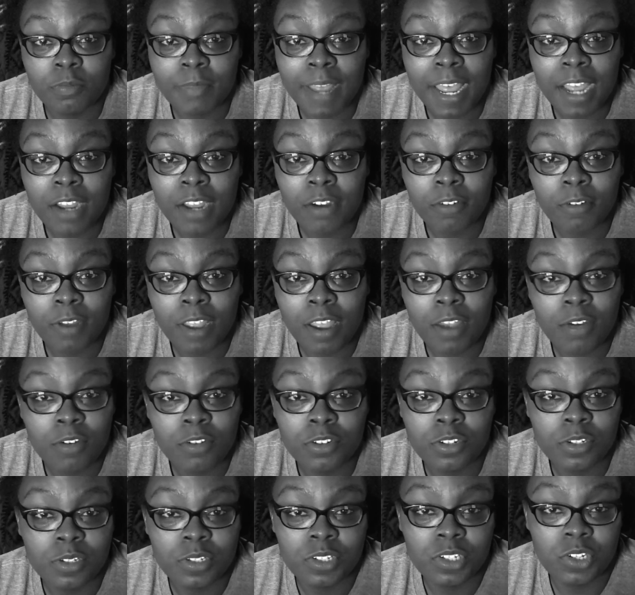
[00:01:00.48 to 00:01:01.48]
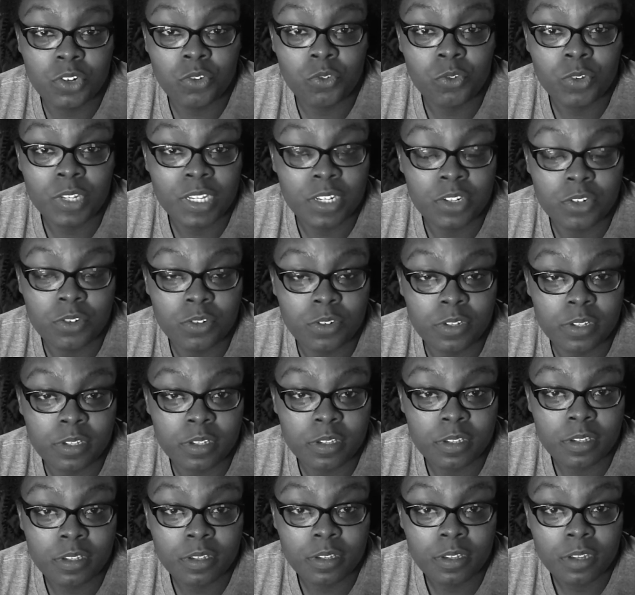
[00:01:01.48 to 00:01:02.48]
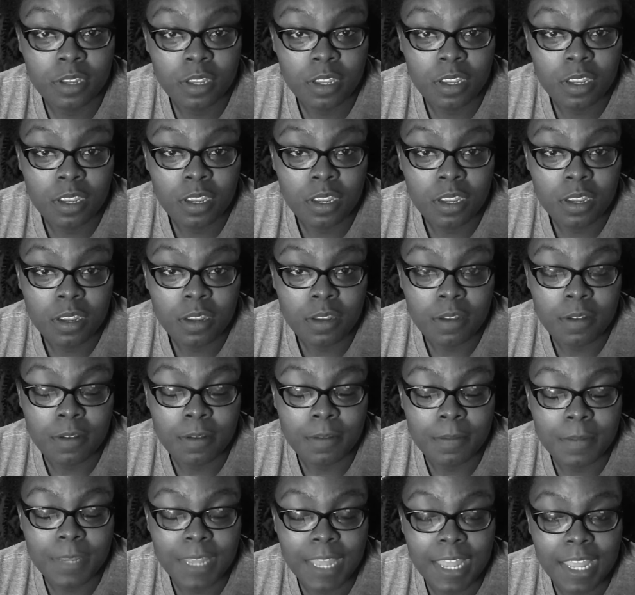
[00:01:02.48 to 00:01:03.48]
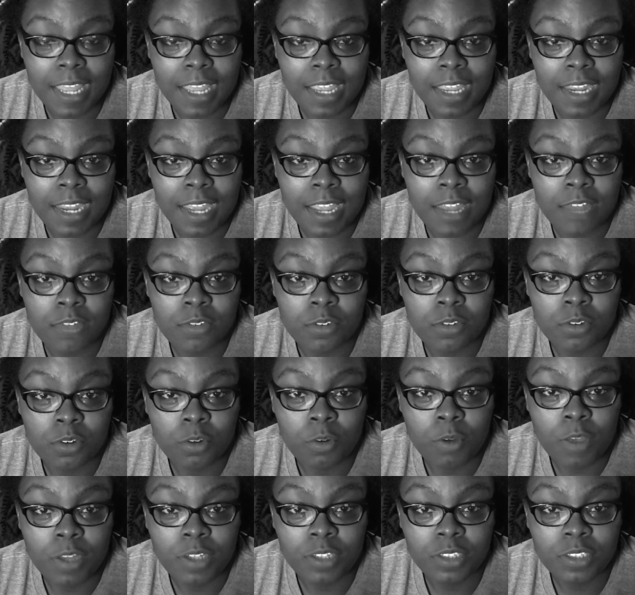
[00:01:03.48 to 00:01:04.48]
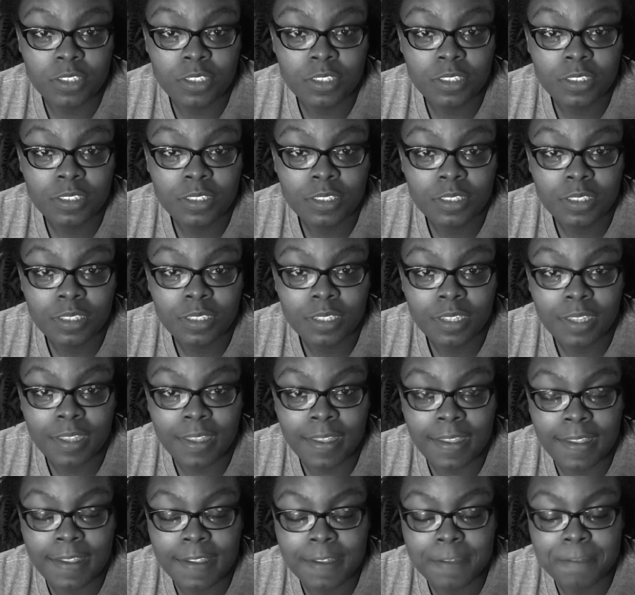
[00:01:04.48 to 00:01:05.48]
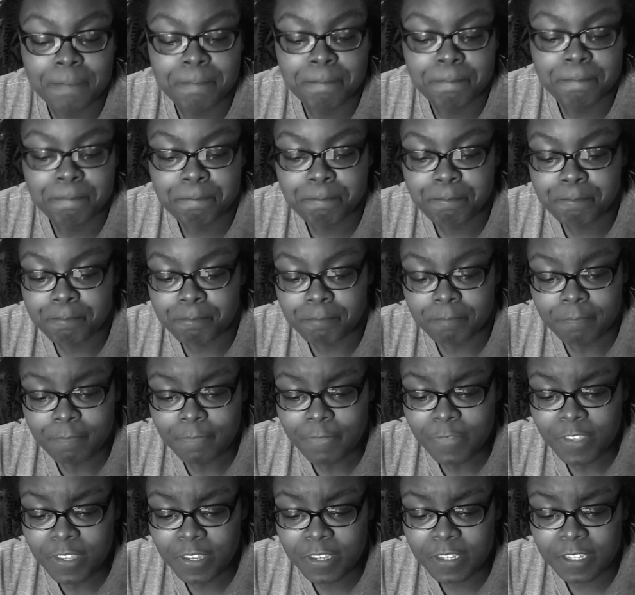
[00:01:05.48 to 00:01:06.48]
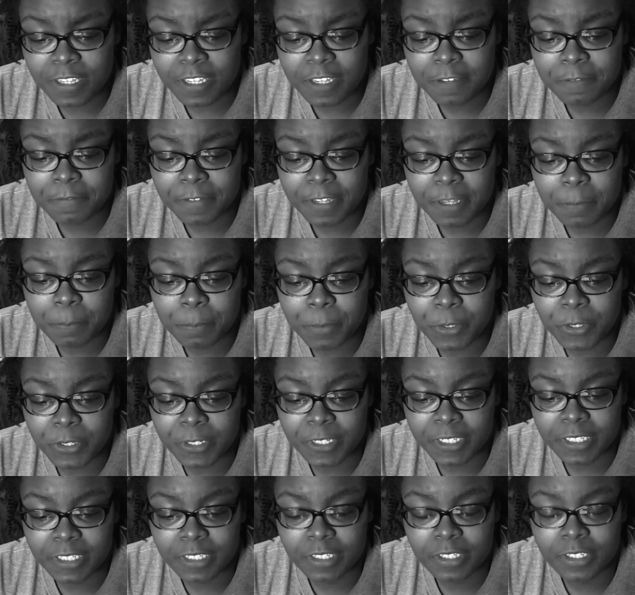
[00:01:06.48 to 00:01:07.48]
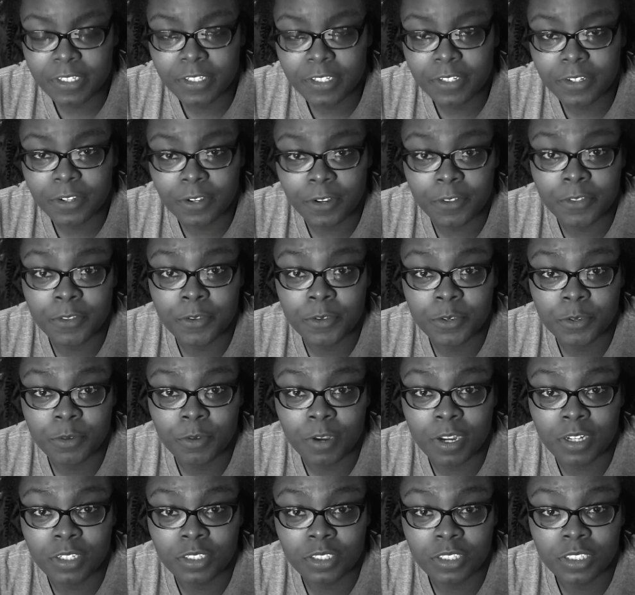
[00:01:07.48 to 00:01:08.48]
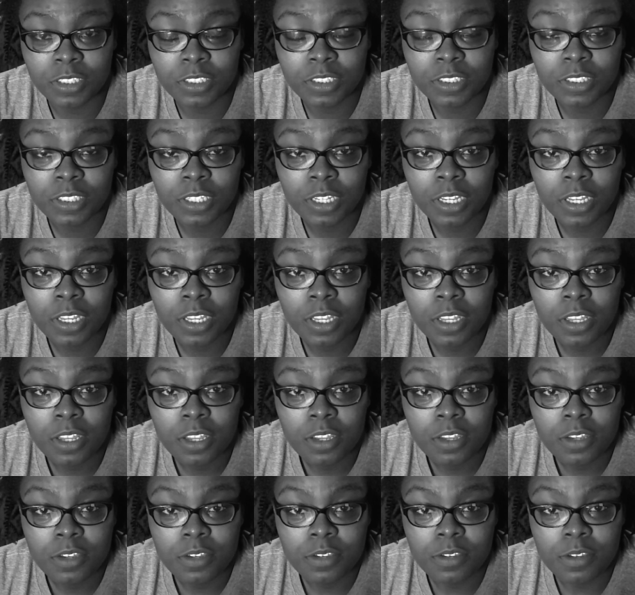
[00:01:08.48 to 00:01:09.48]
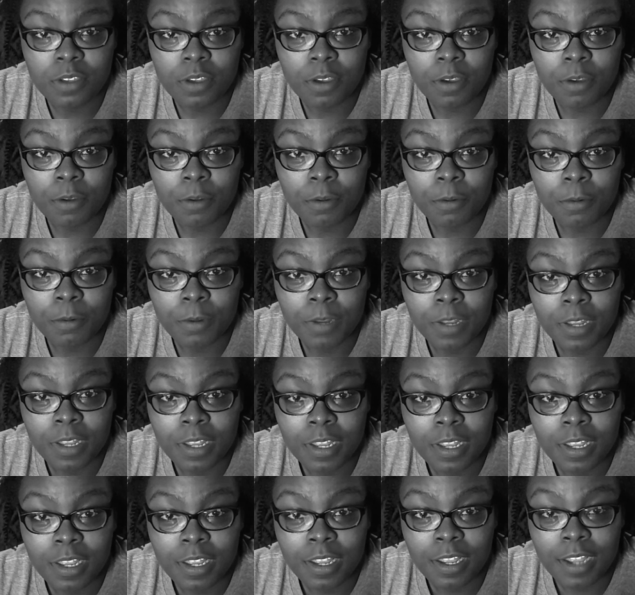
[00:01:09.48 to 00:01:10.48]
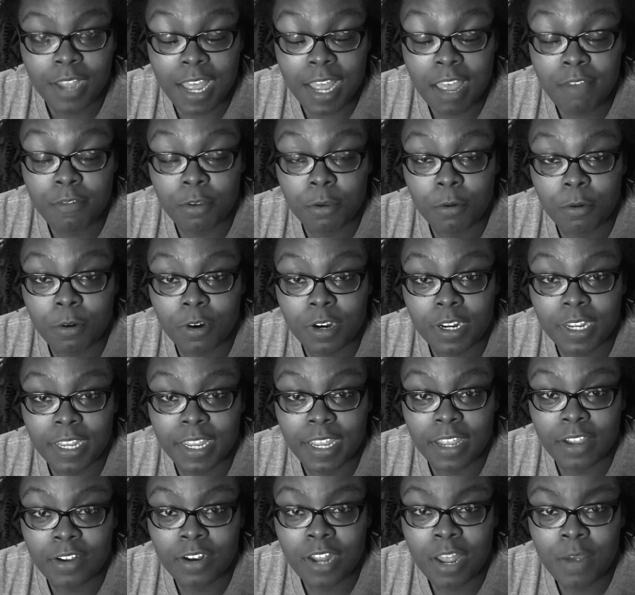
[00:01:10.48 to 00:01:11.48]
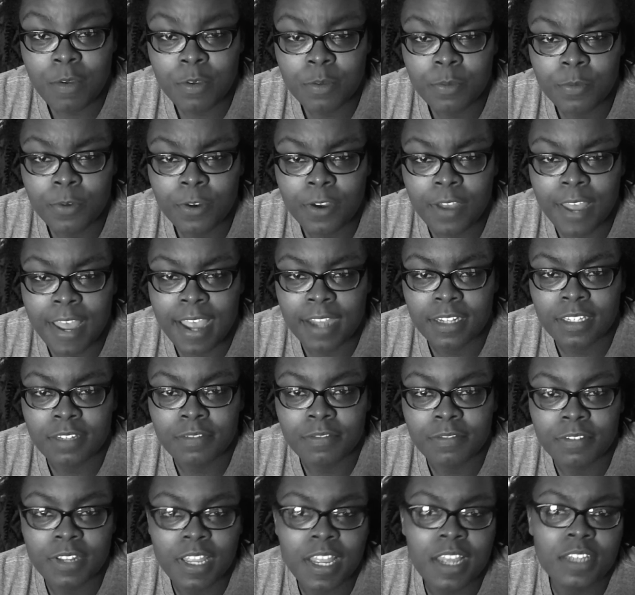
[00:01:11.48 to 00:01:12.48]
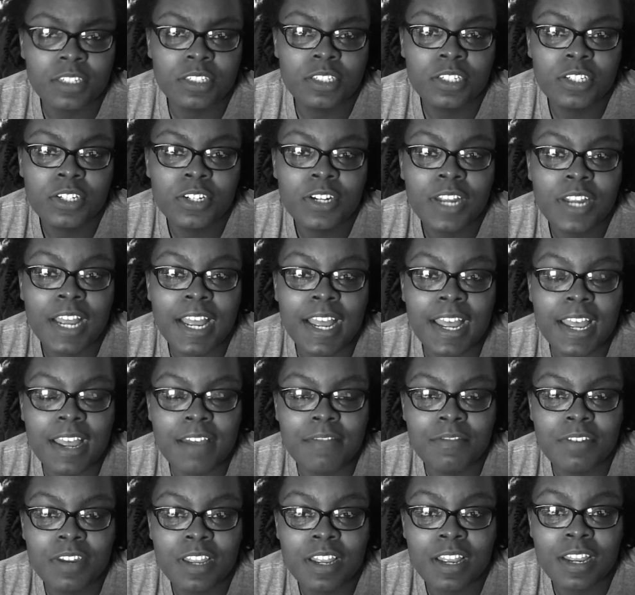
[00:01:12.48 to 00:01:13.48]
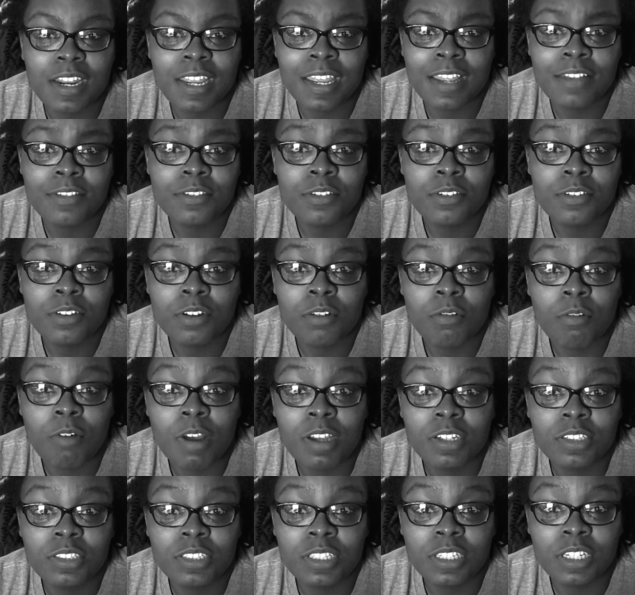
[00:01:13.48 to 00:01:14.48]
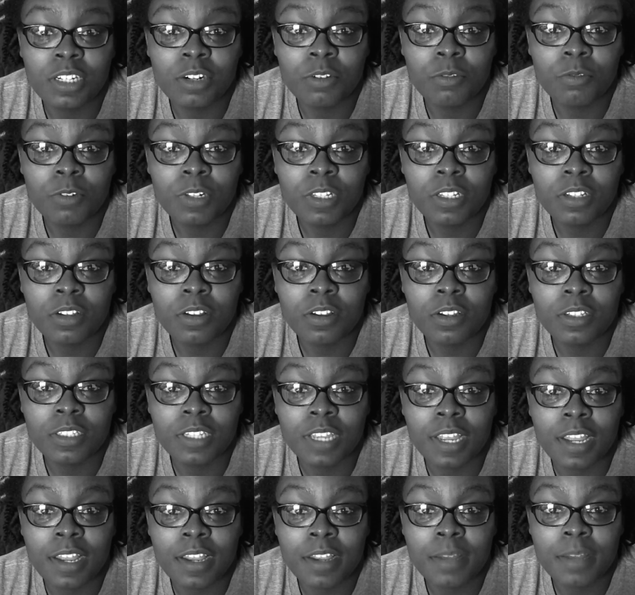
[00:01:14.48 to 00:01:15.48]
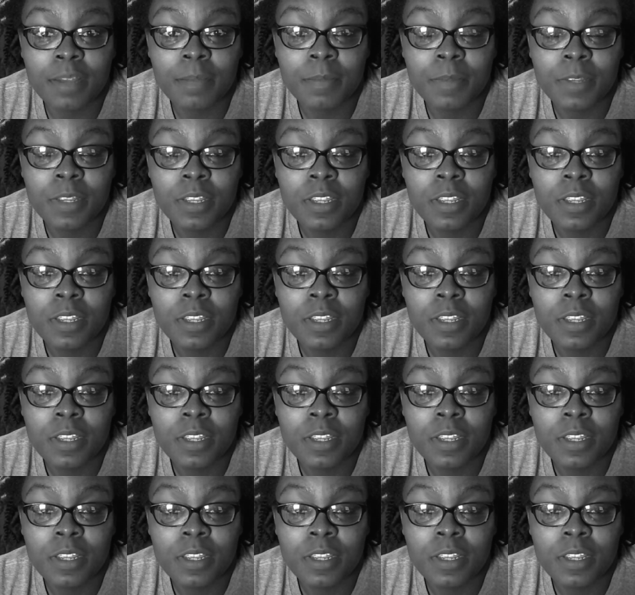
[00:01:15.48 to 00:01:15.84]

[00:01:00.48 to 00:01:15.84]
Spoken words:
background or just general interests, can answer questions and give input on those questions. So I have a core account. I was more active last year. I have not answered a question in a really long time.